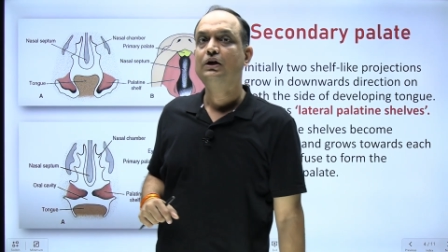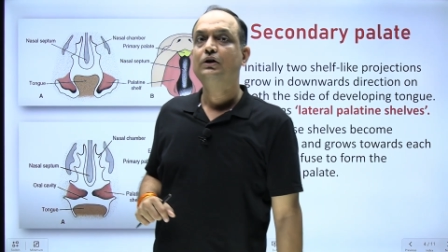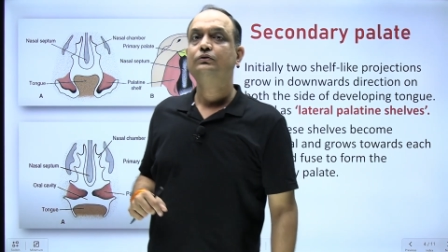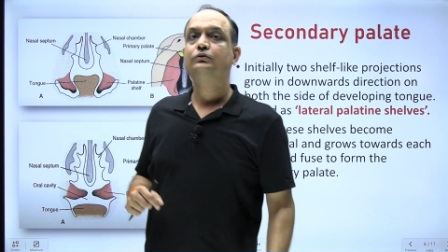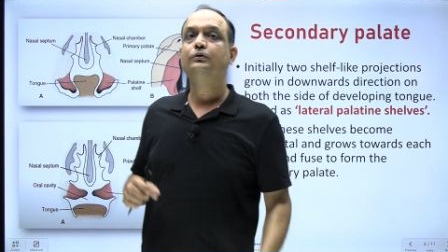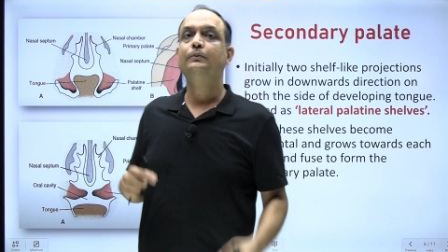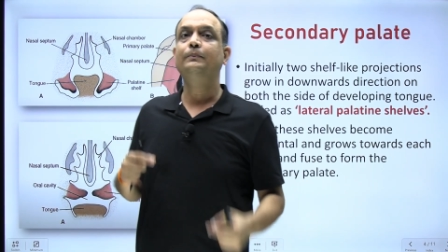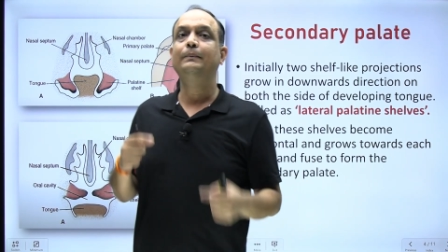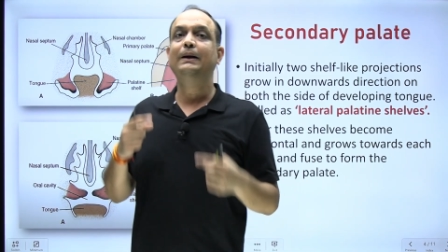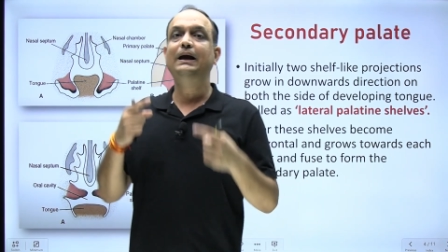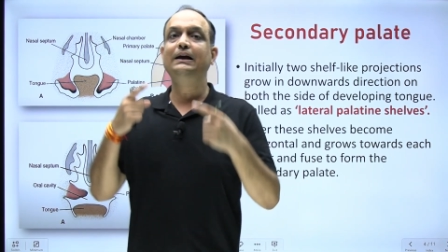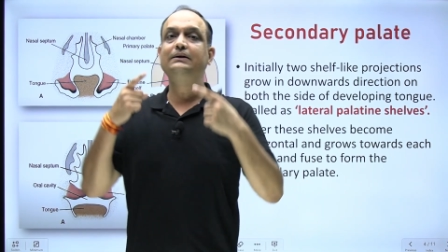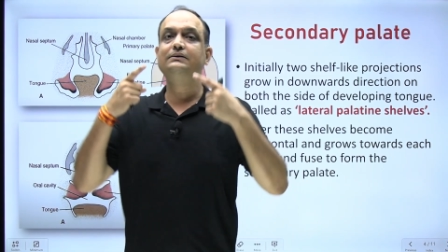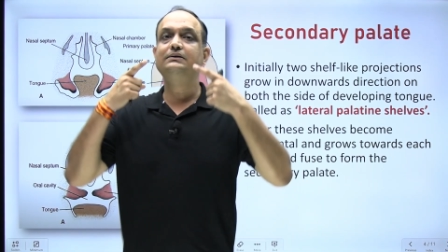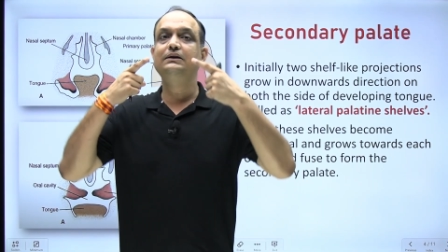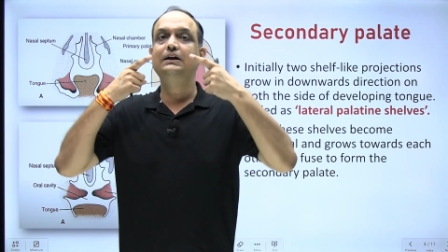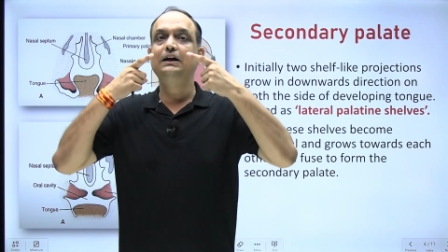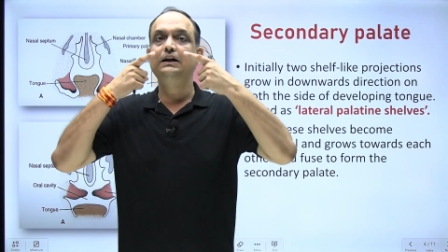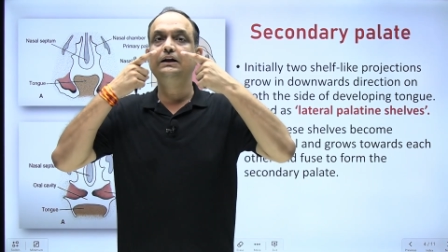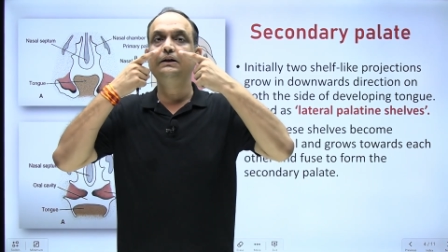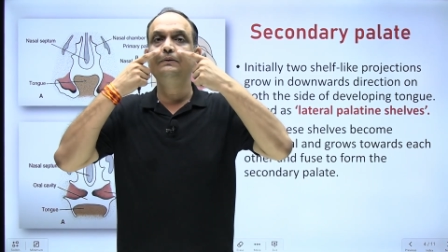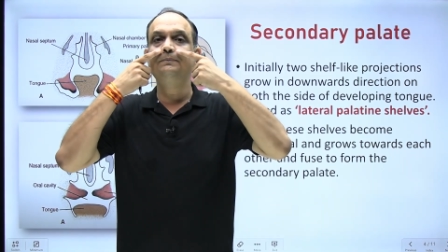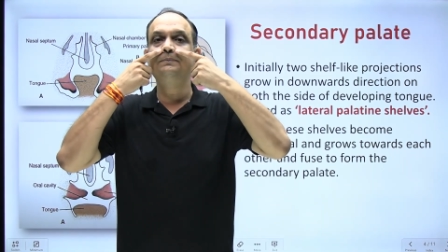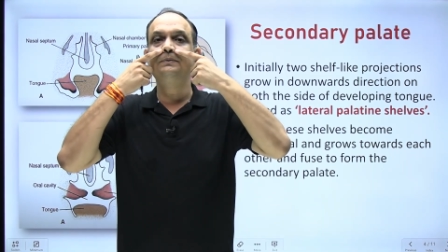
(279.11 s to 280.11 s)
So
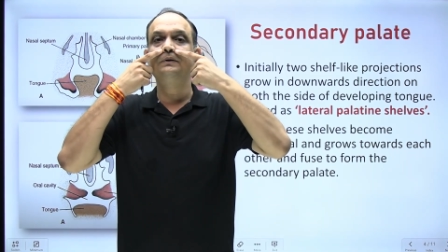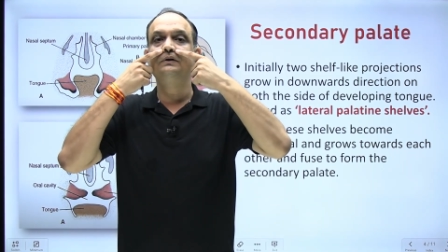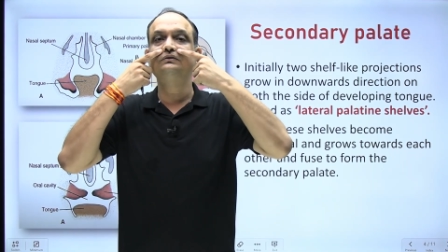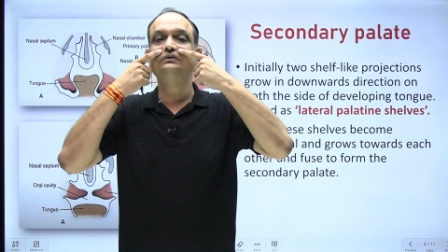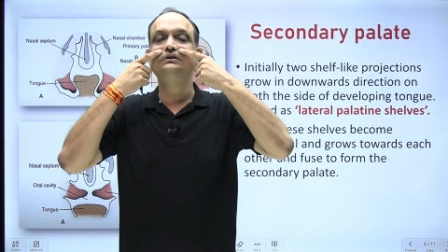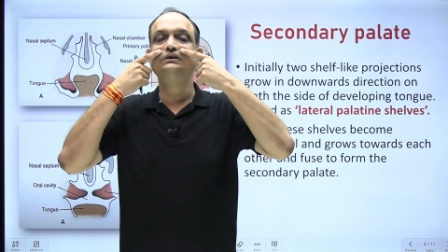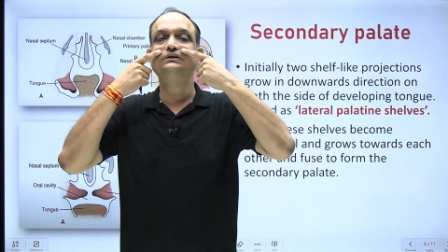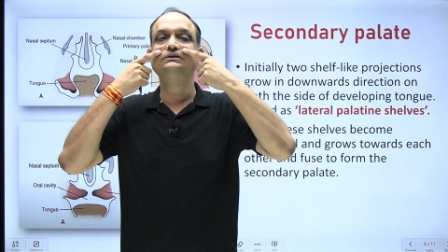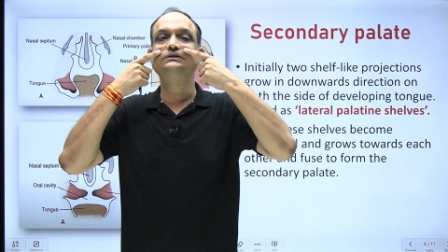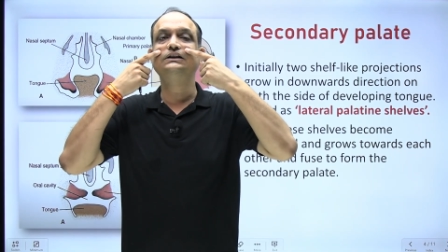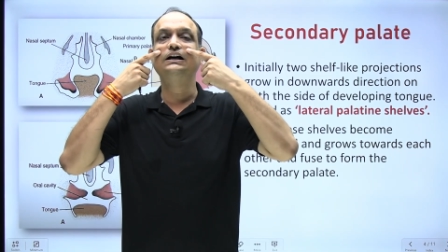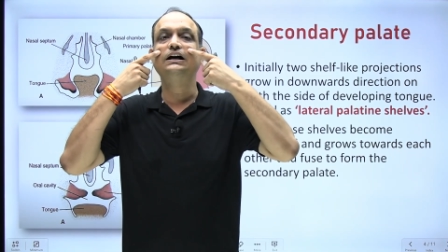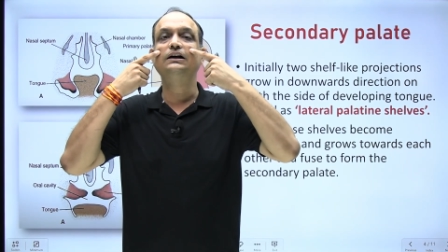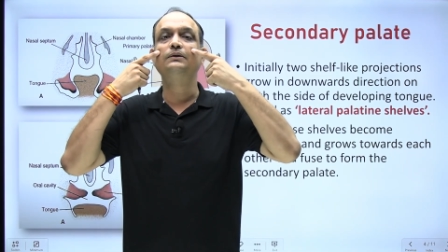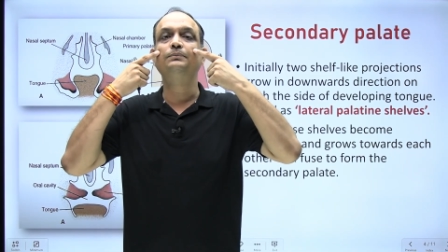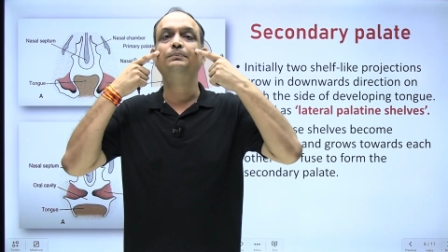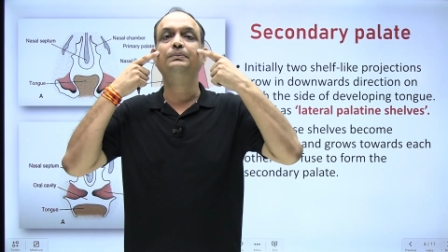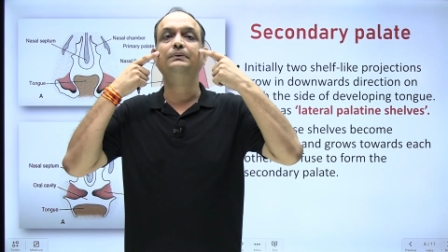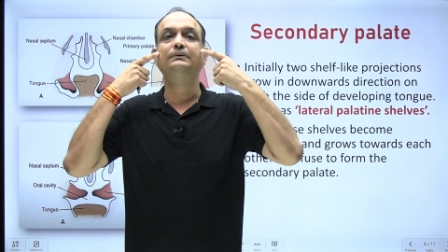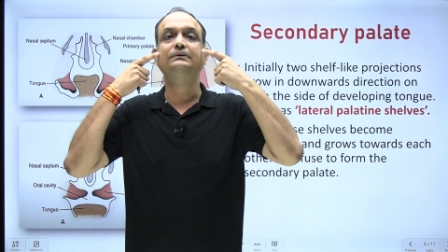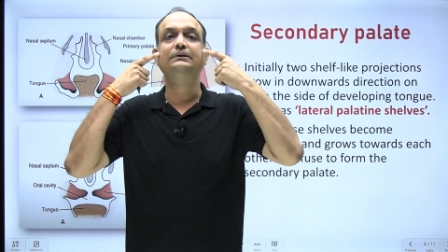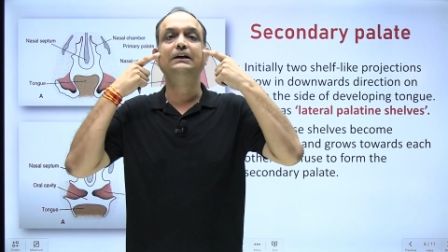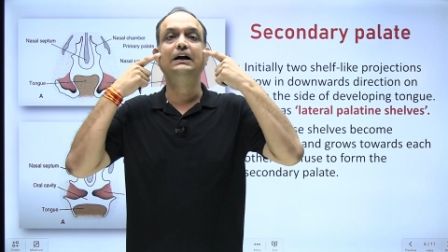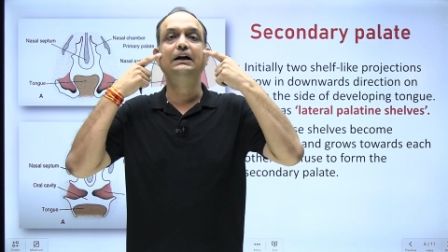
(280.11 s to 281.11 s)
maxillary processes are
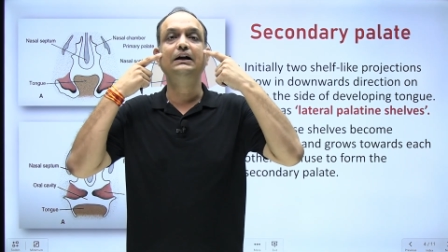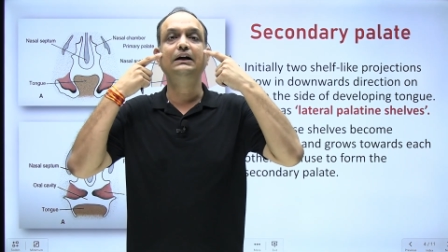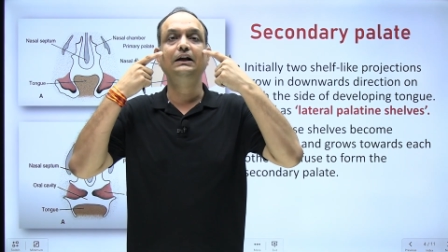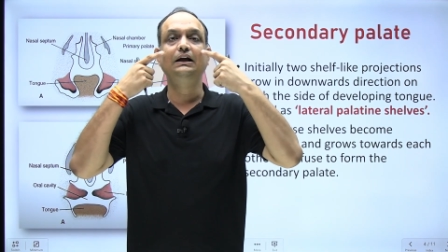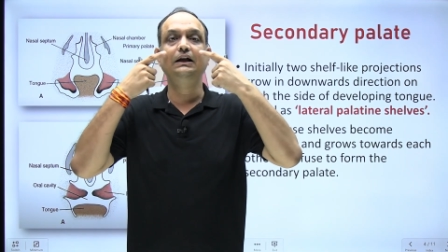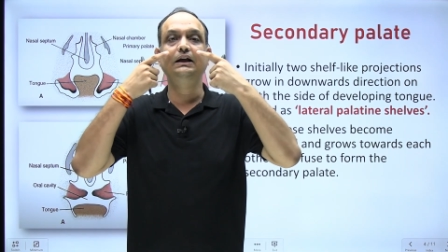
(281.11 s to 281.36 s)
present